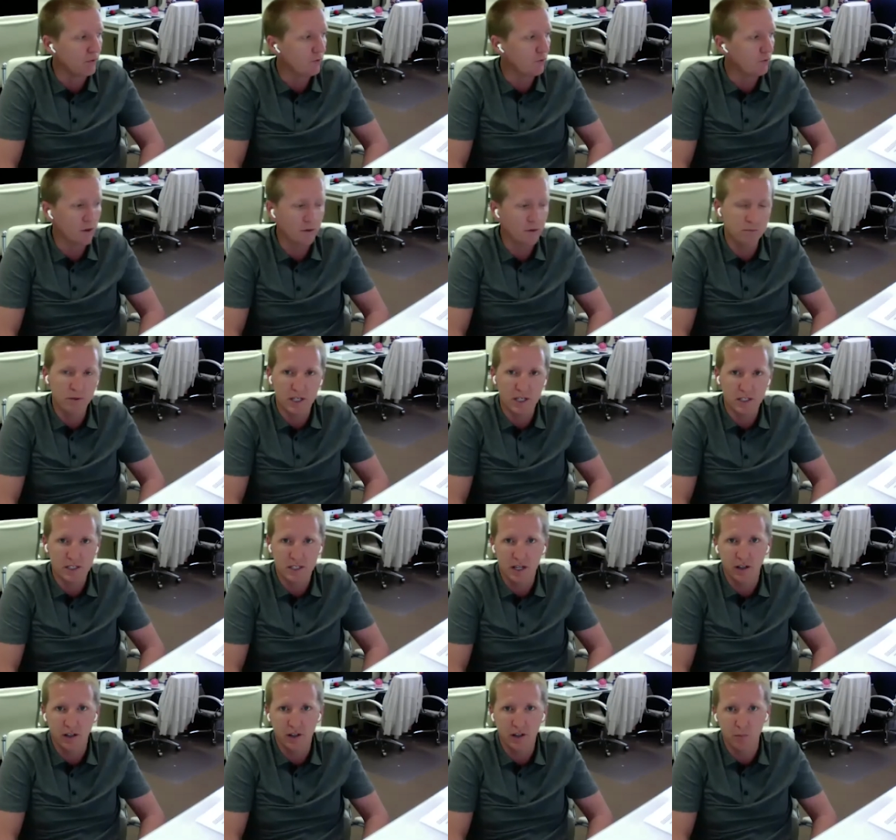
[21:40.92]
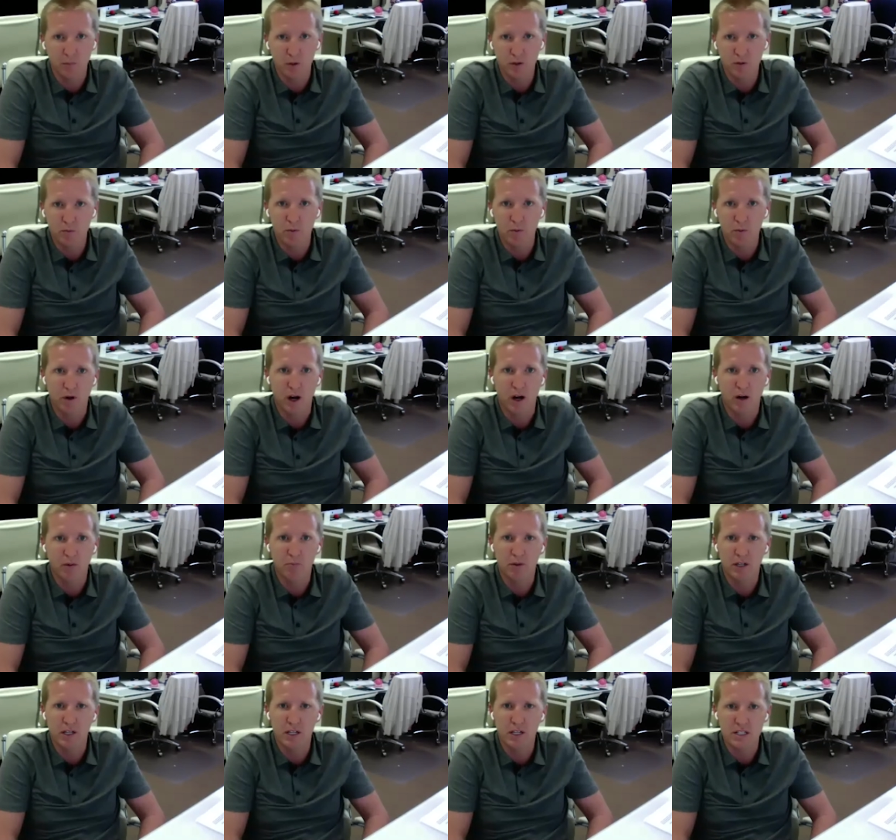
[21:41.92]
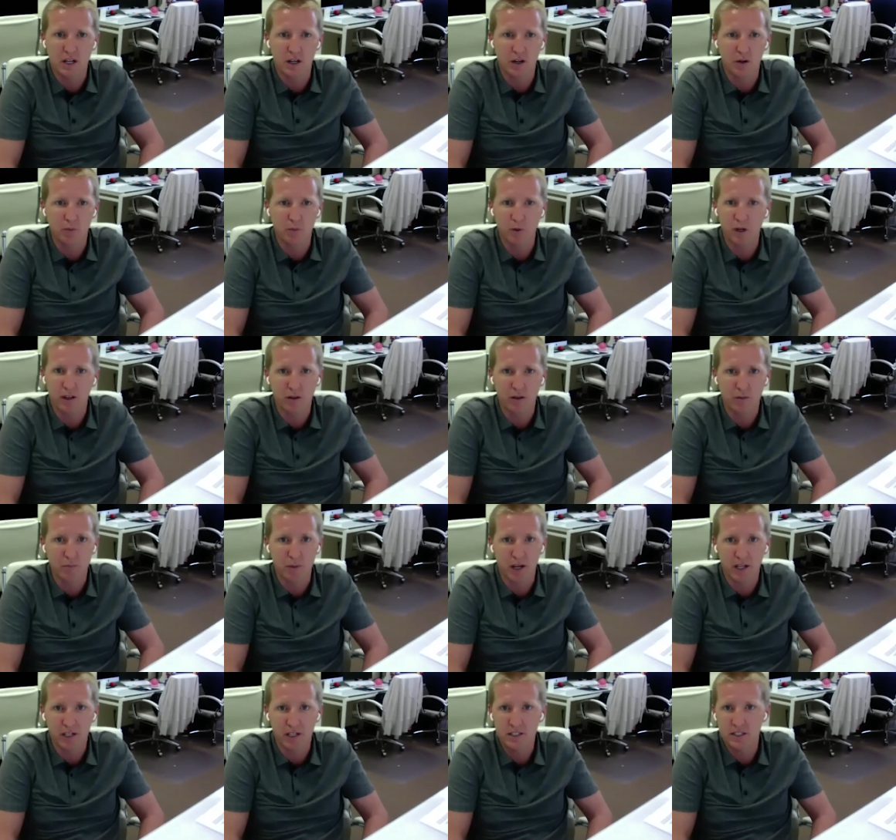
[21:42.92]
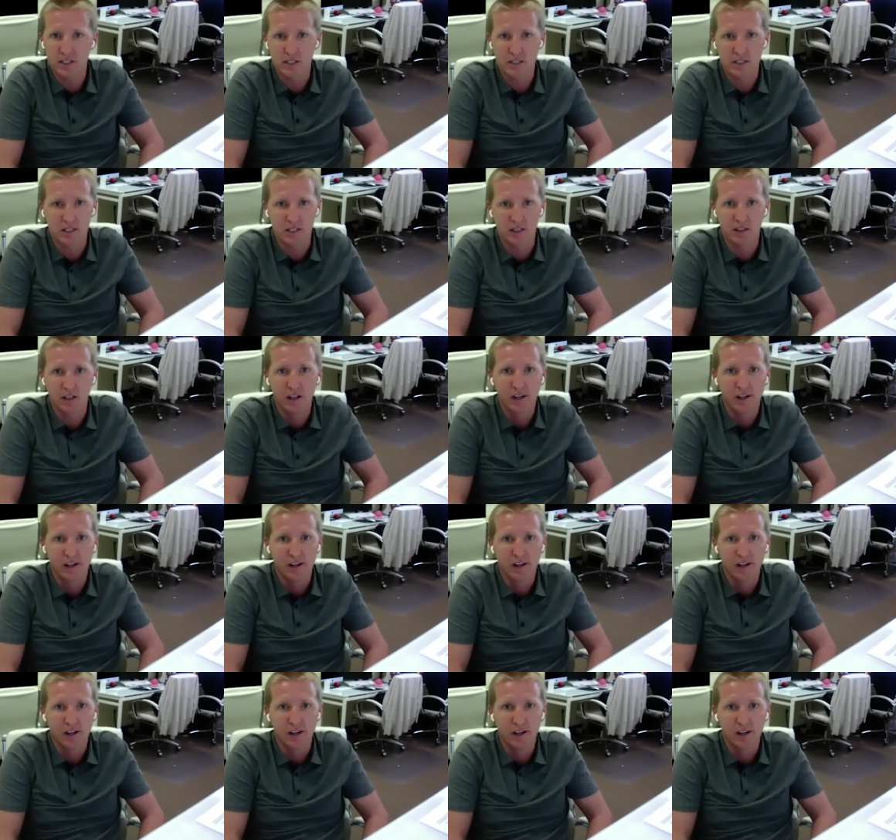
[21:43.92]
we've been selling multiple properties on a weekly basis, and